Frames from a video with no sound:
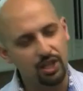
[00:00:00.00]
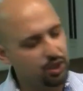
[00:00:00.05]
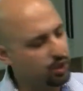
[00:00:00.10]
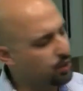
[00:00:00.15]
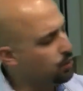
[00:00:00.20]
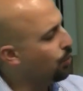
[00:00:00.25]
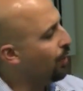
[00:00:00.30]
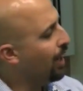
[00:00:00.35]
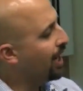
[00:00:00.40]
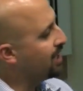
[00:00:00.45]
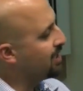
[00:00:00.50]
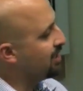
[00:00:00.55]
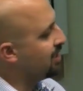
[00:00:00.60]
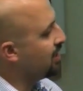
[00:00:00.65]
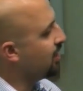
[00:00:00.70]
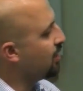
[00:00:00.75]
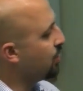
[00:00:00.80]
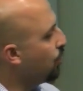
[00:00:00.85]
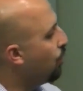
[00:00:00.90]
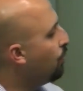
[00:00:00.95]
You wait
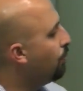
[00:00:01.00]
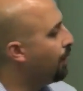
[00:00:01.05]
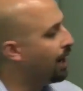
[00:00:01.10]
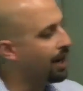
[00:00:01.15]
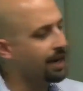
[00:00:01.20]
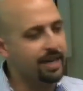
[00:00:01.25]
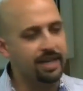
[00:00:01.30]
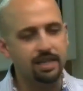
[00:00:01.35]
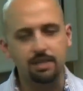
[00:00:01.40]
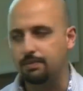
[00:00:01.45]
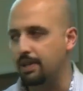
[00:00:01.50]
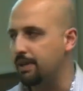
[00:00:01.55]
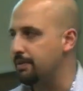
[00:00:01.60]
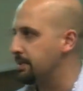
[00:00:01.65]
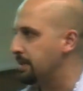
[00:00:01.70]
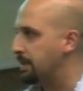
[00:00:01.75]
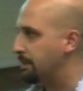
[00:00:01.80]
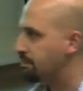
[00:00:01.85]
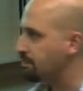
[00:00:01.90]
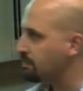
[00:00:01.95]
until you're my age, blah,
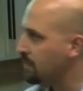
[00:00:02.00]
blah, blah.